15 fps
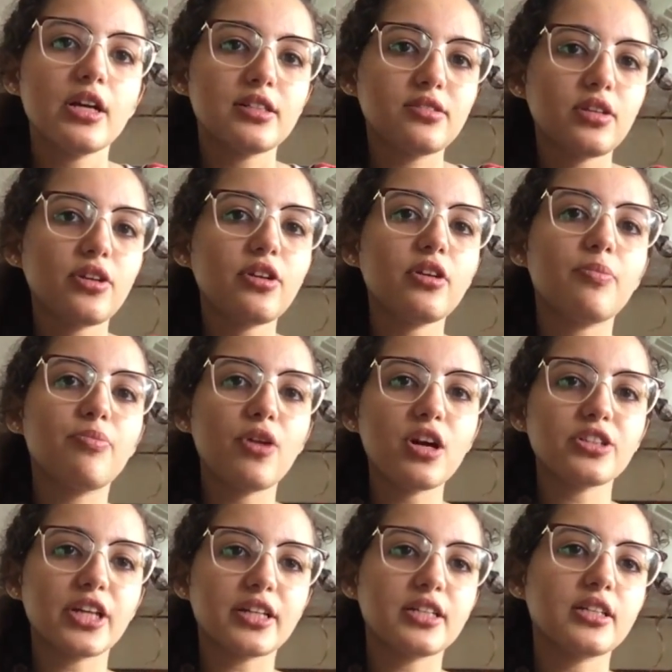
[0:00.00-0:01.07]
started a
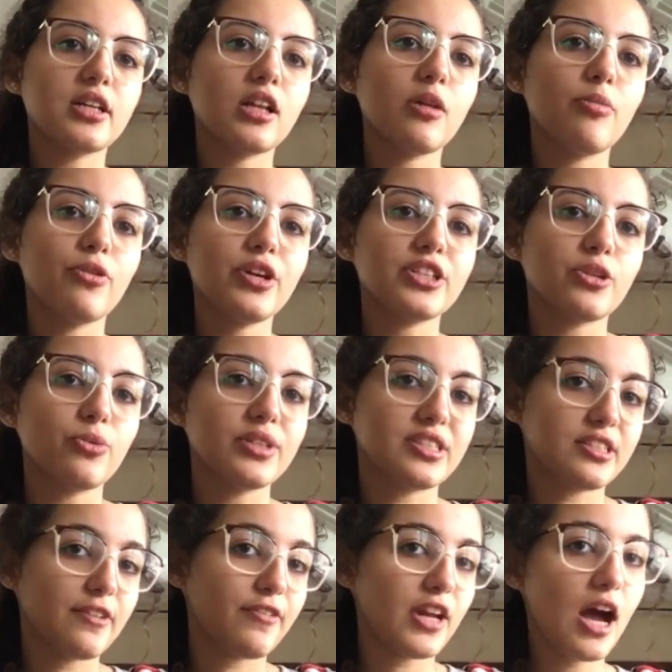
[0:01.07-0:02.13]
project in collaboration
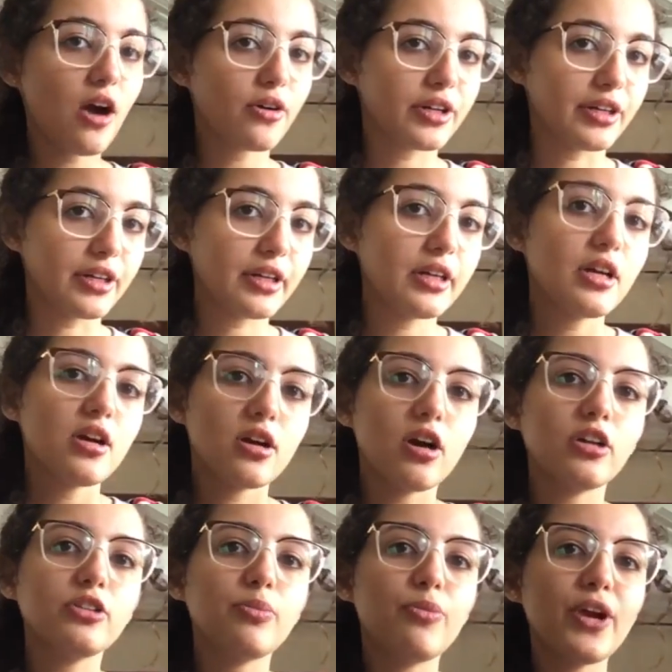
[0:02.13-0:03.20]
with Stephen Hawking
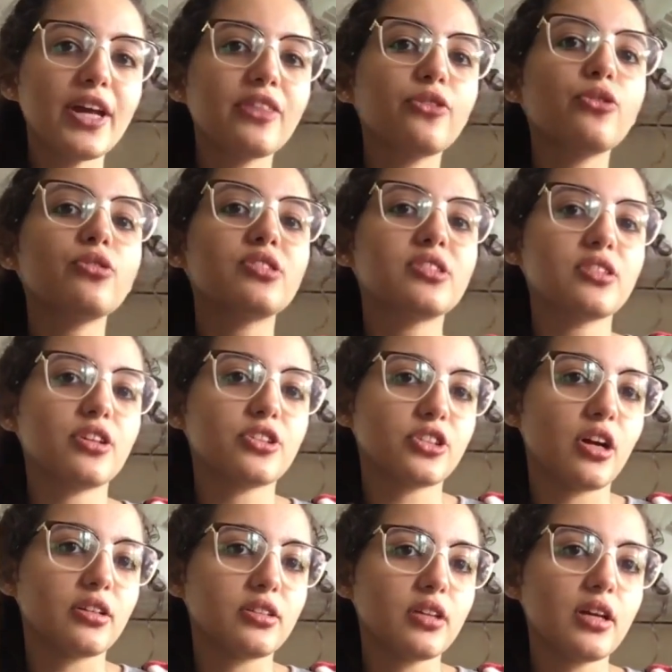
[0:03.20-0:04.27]
called the Breakthrough
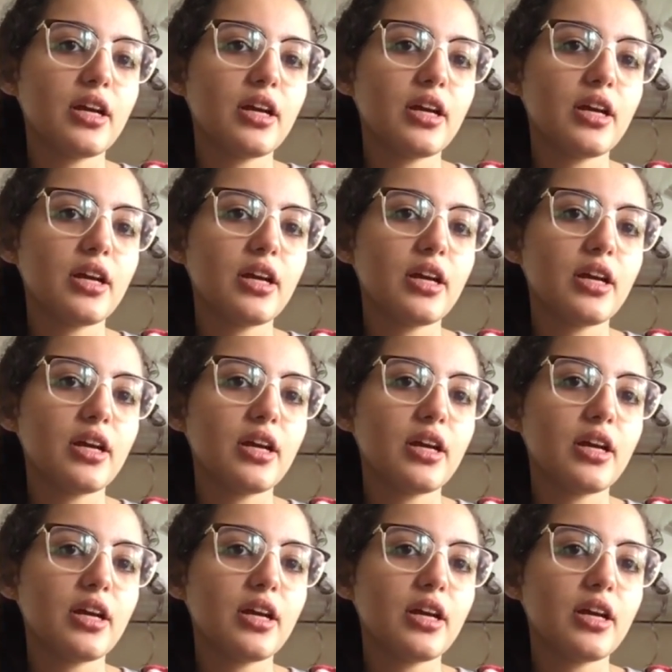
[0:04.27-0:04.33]
Starshot.